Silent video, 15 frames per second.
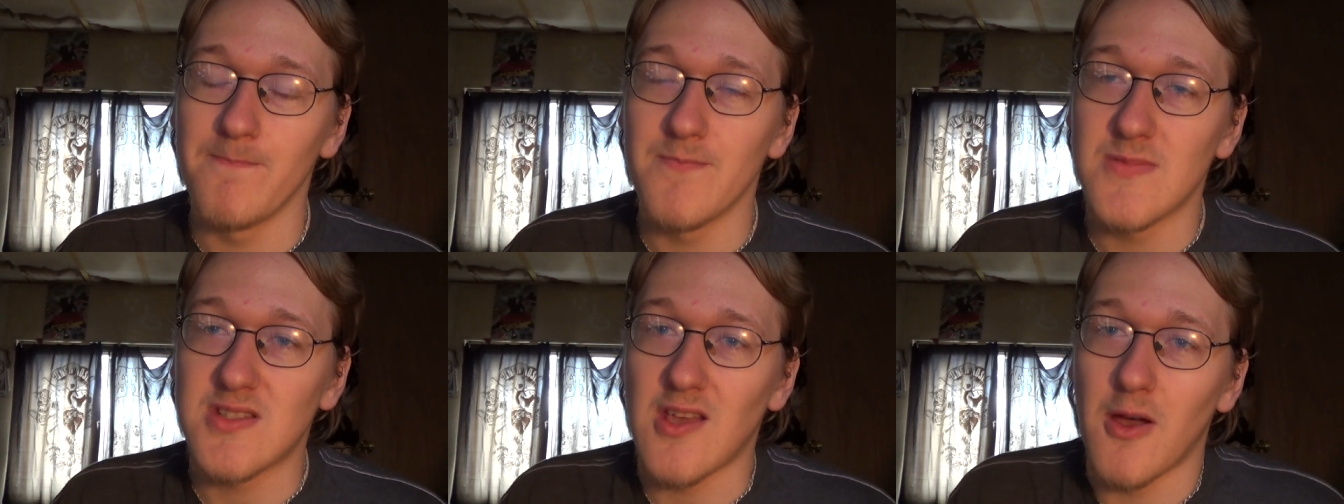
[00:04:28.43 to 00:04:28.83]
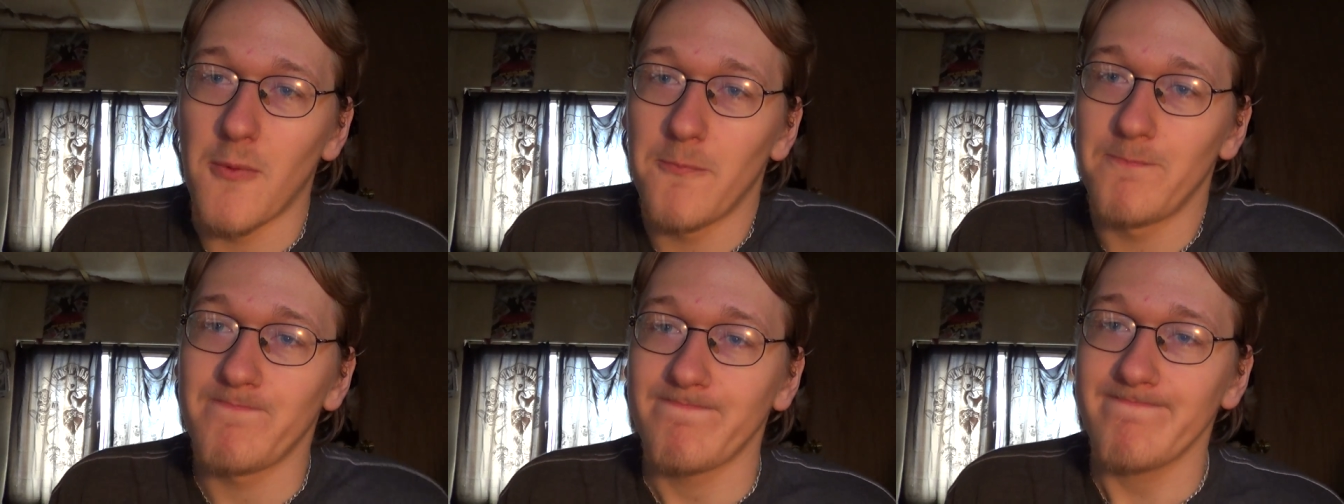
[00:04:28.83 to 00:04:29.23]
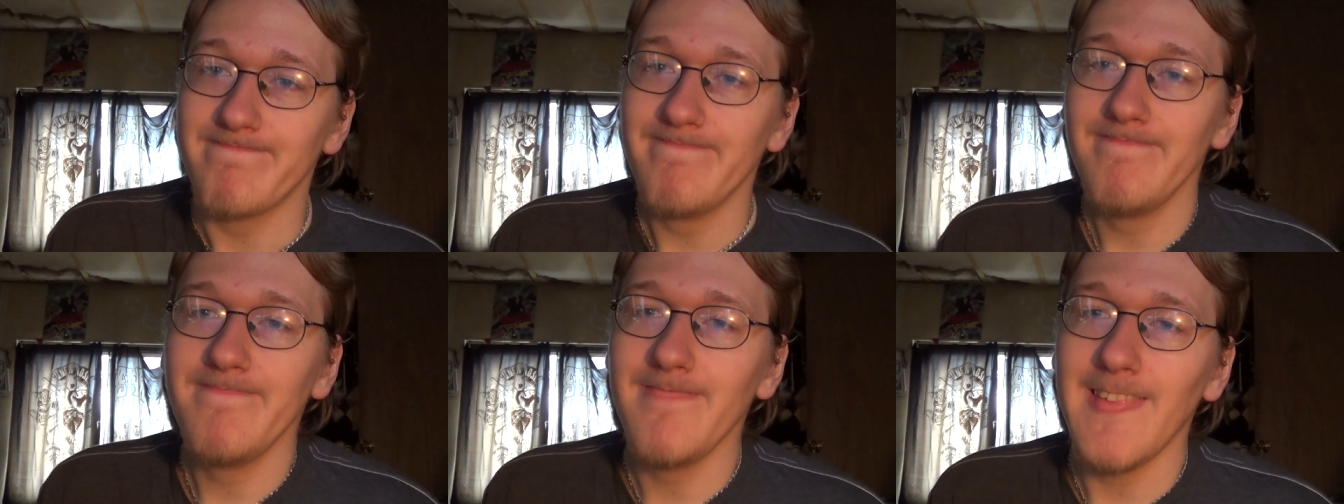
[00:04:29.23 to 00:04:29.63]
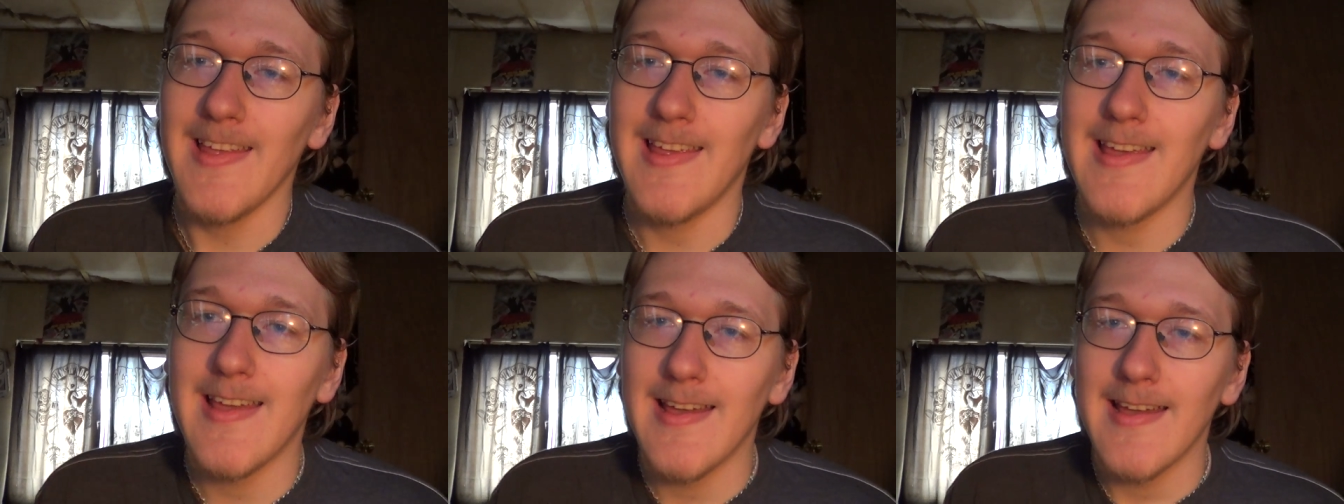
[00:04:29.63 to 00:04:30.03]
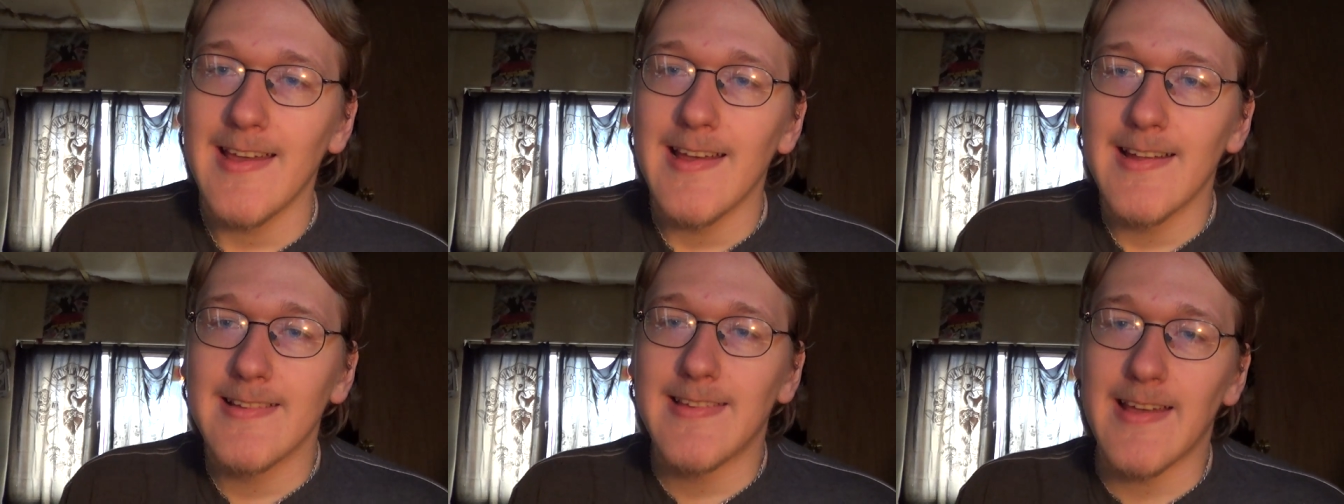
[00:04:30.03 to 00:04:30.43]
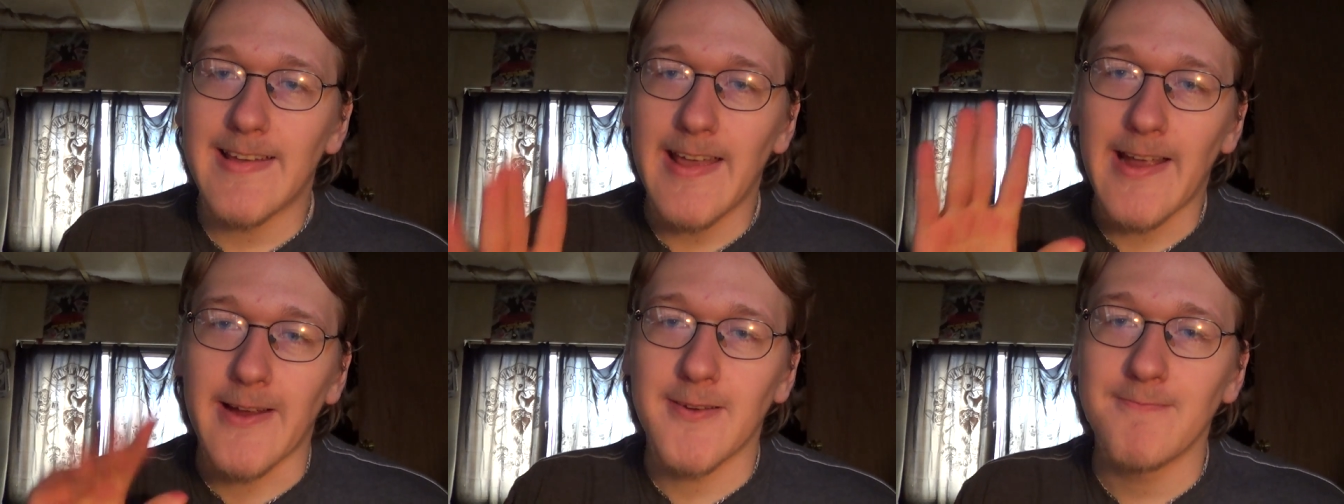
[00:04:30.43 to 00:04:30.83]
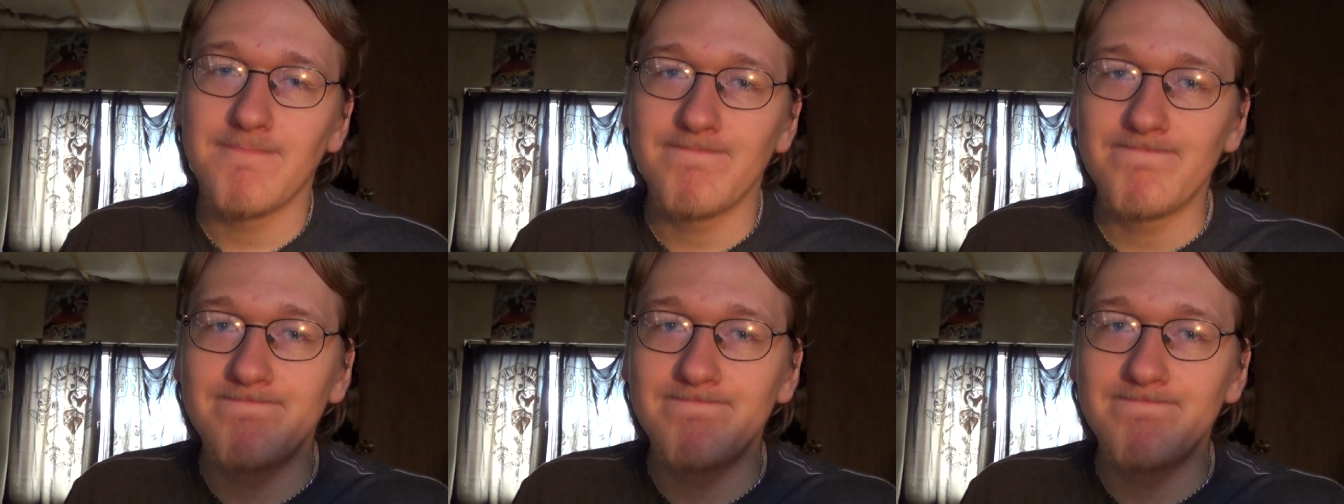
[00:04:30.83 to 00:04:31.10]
So take care.